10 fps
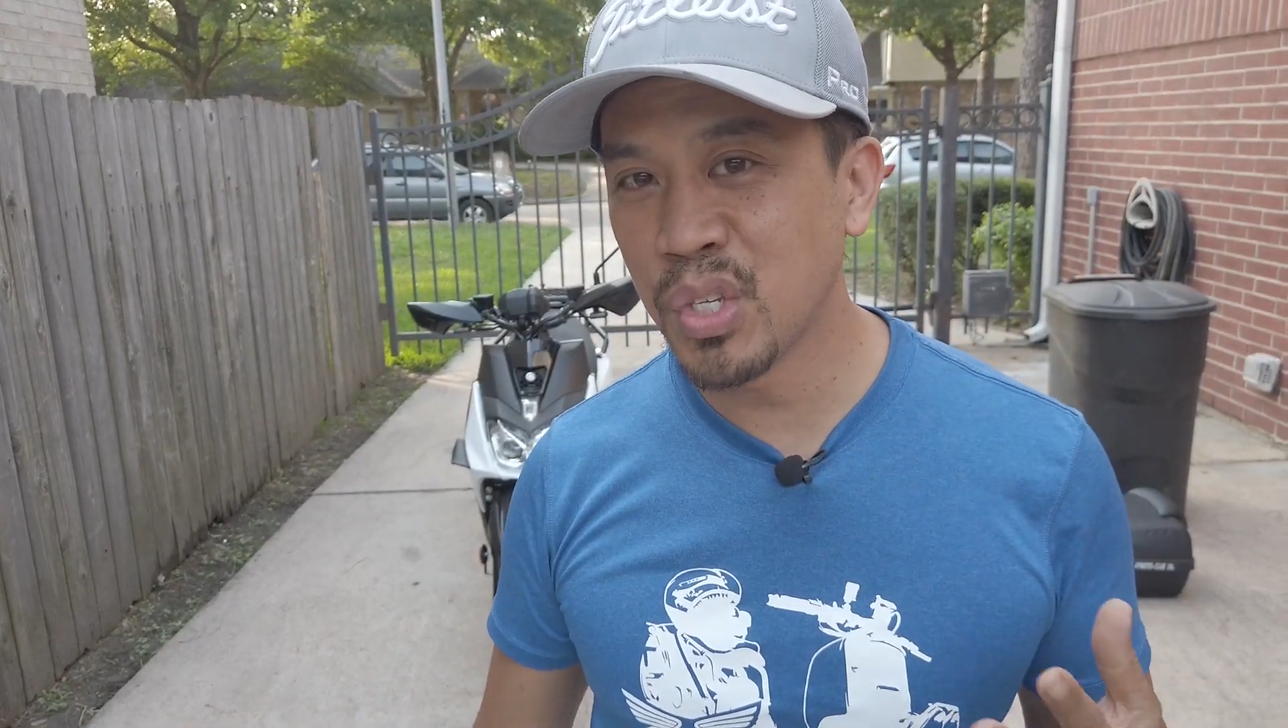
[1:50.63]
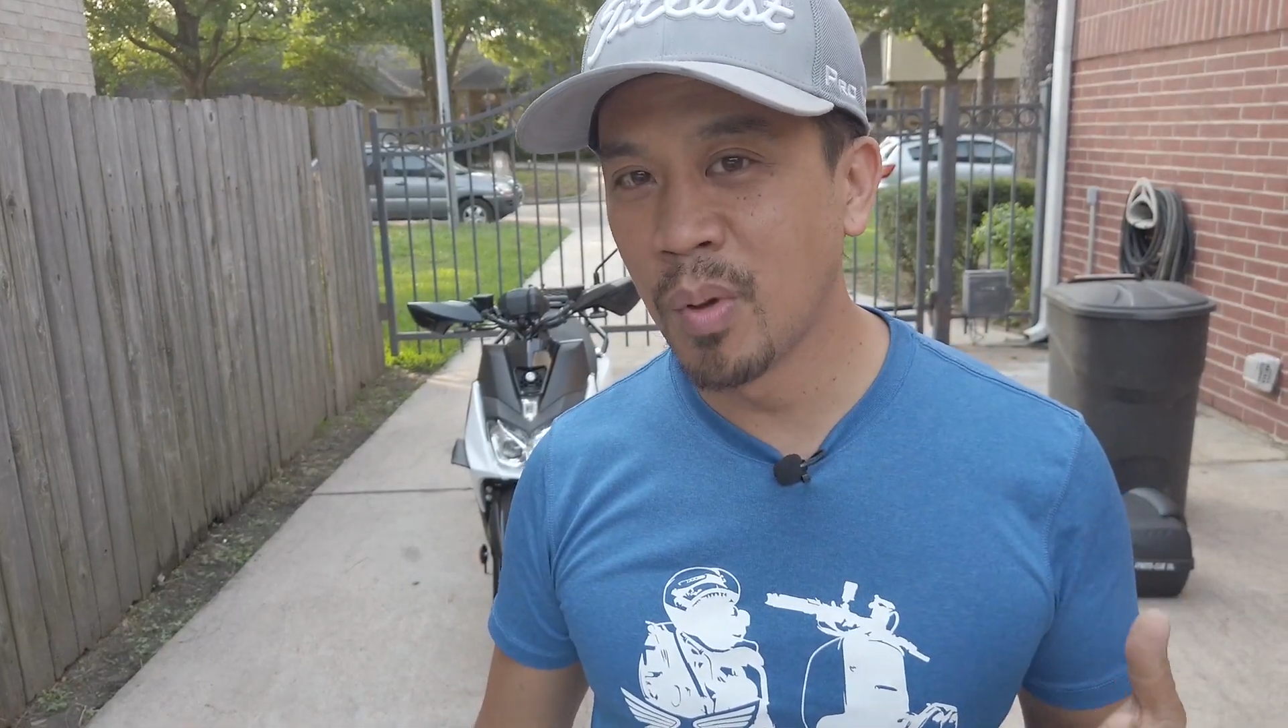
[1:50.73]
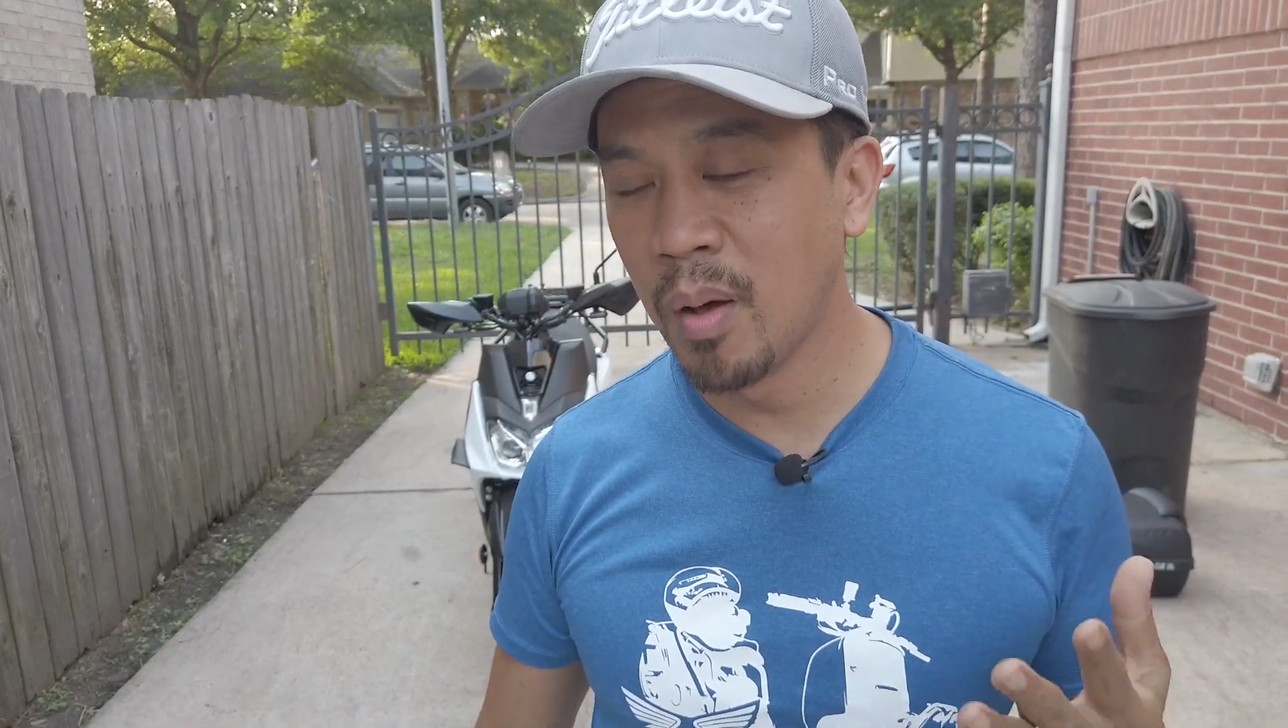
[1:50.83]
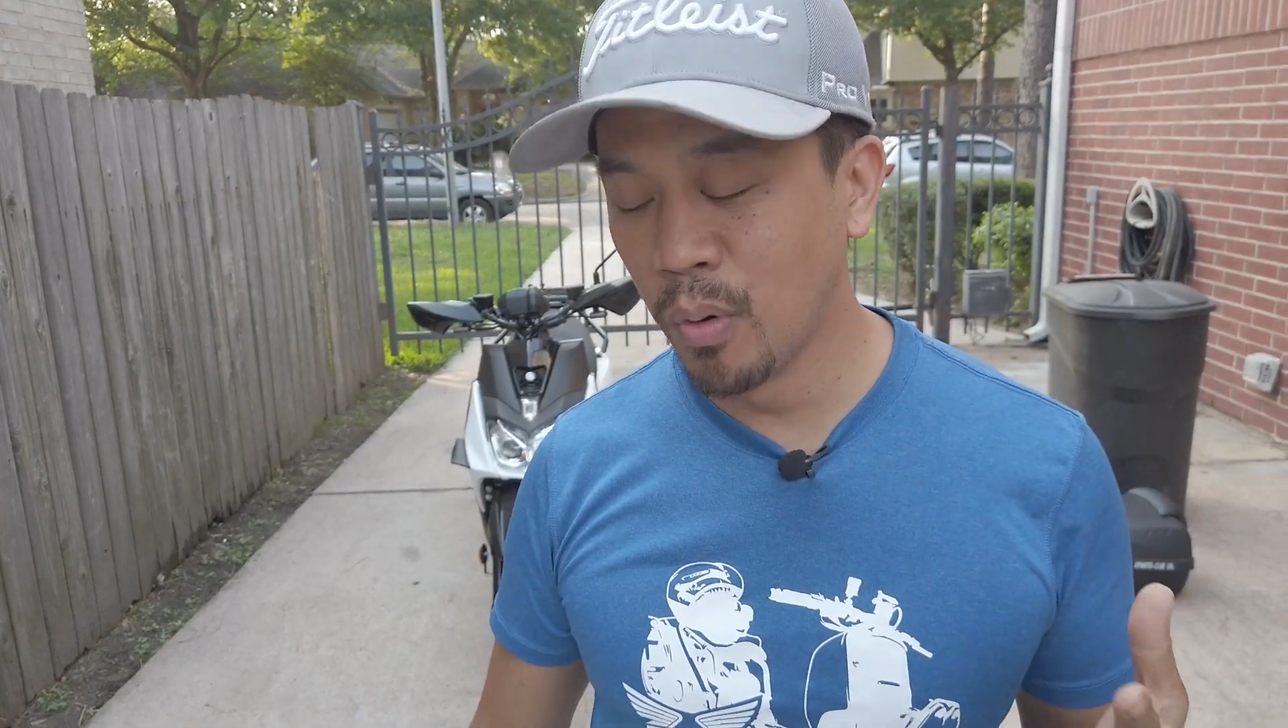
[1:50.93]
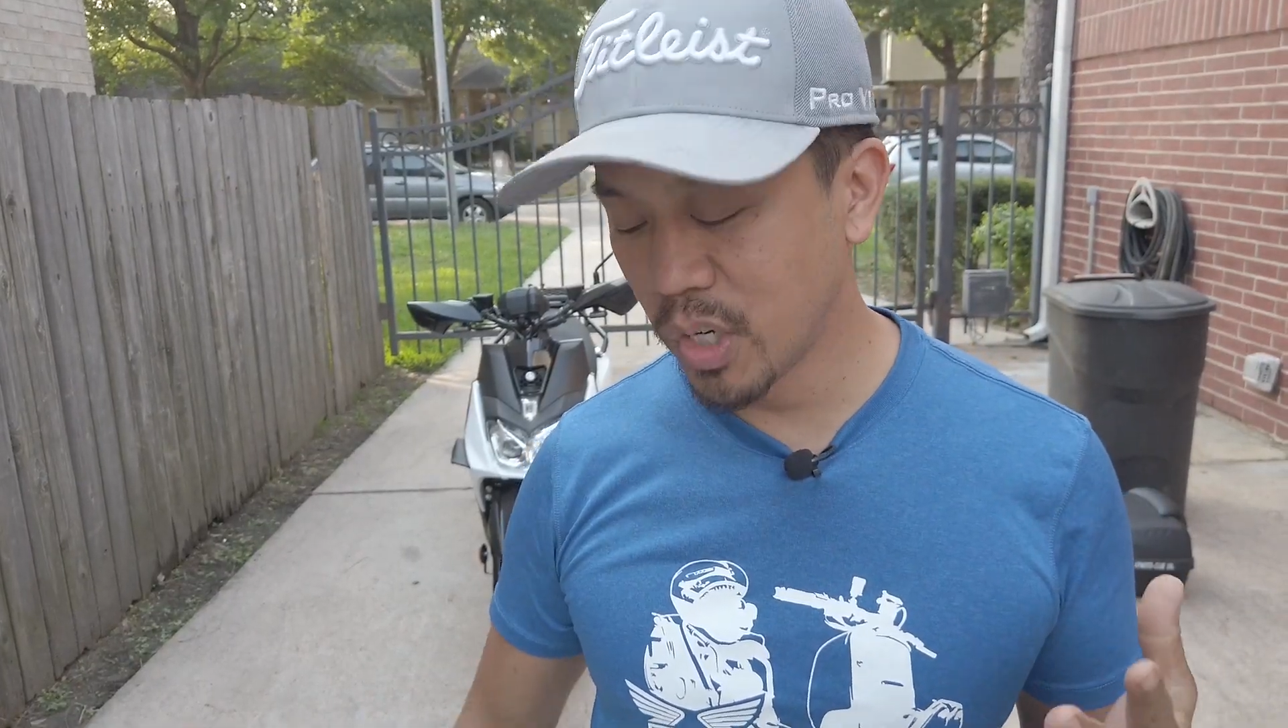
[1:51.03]
a
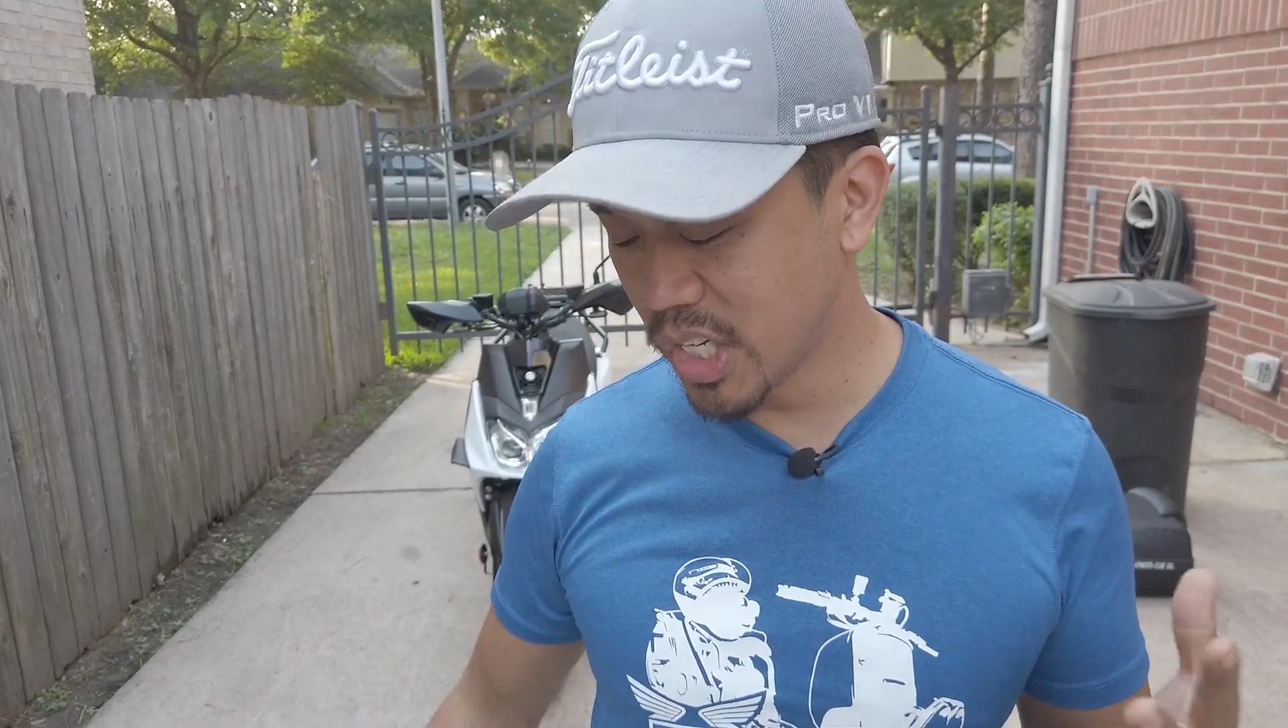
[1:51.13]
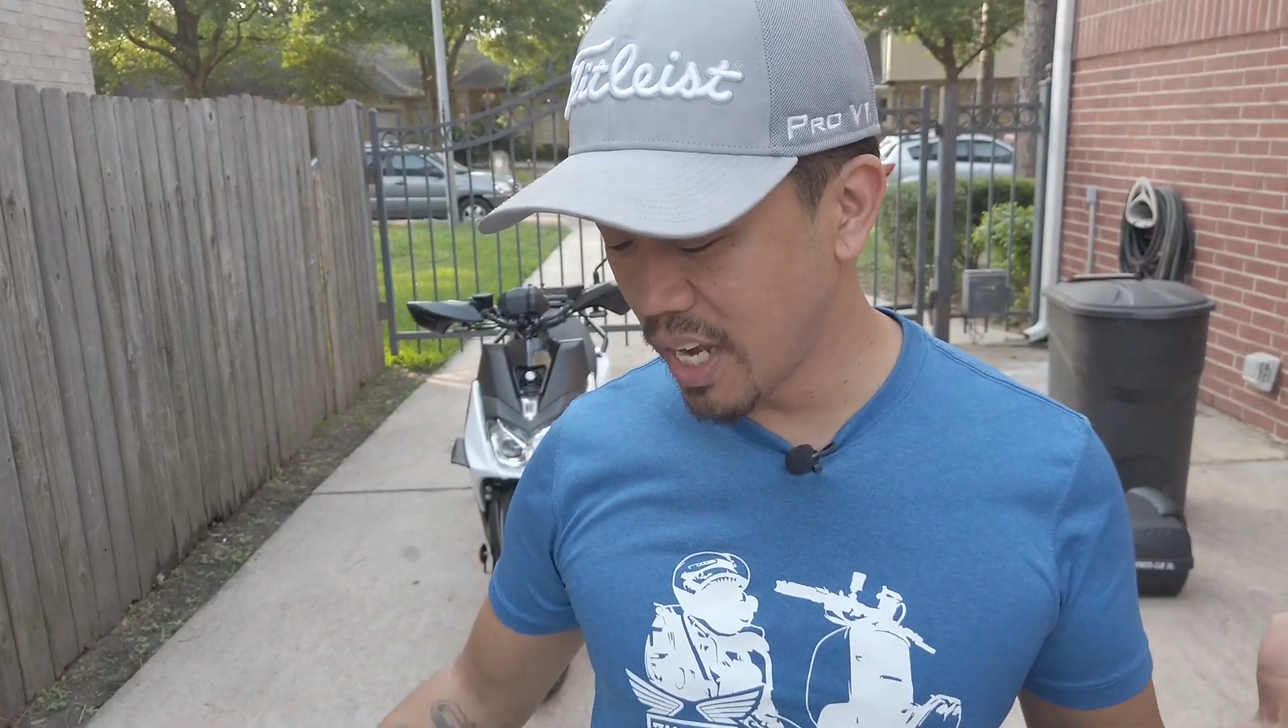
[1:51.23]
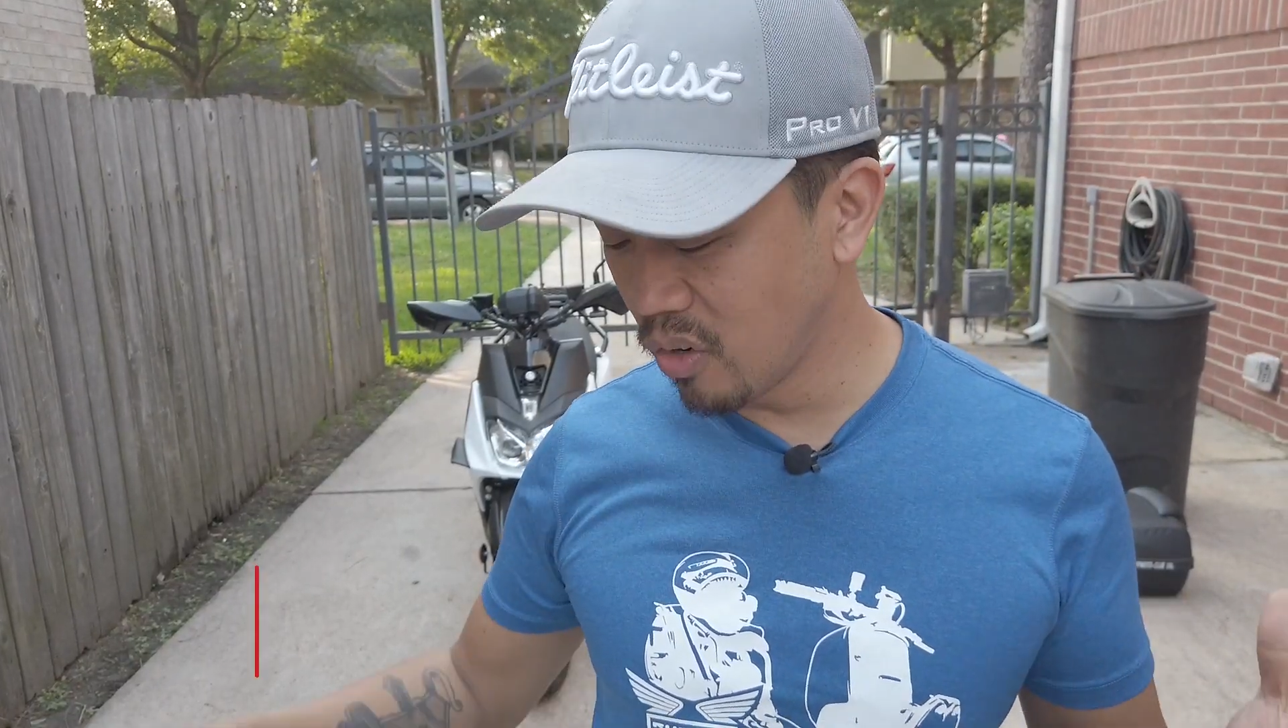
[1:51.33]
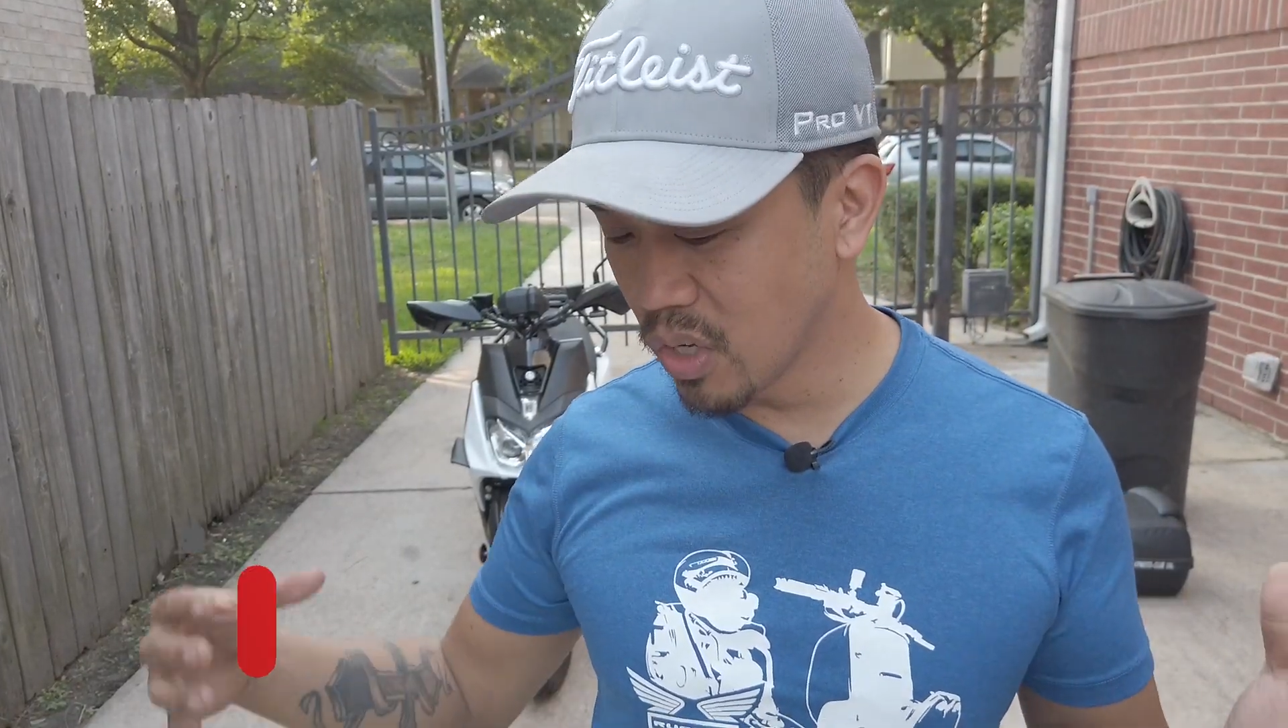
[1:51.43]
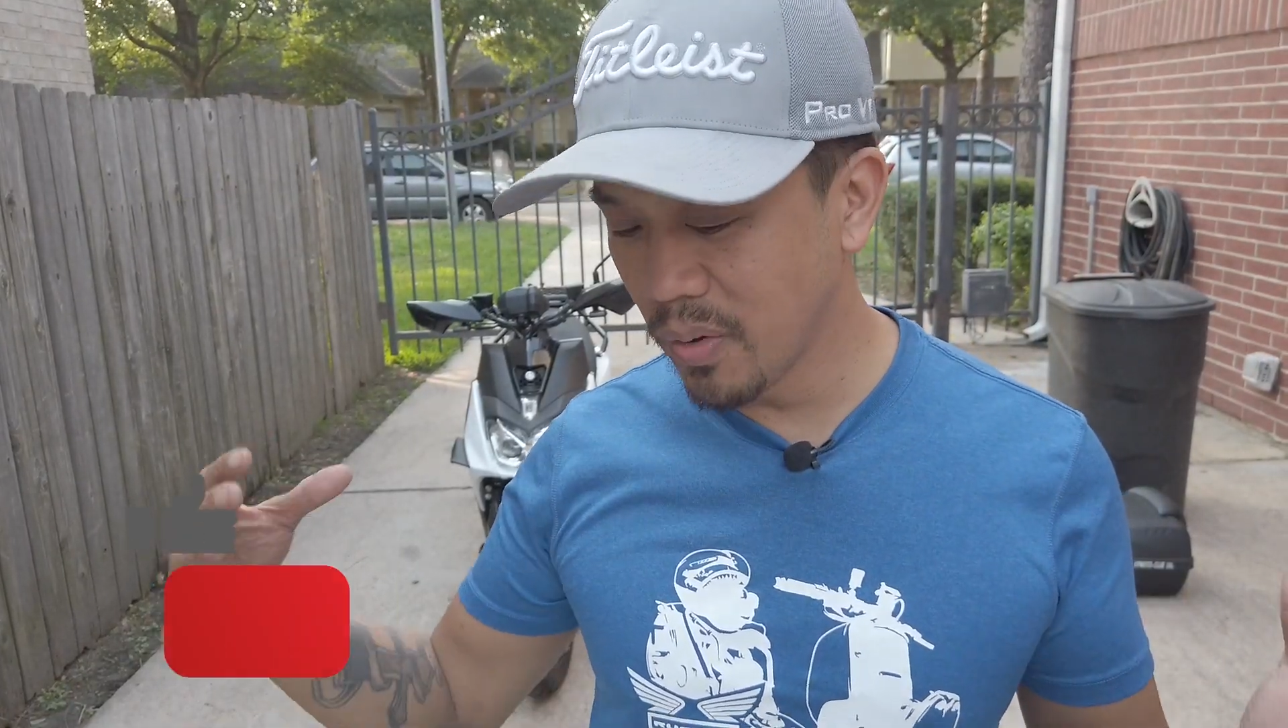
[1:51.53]
small bore channel.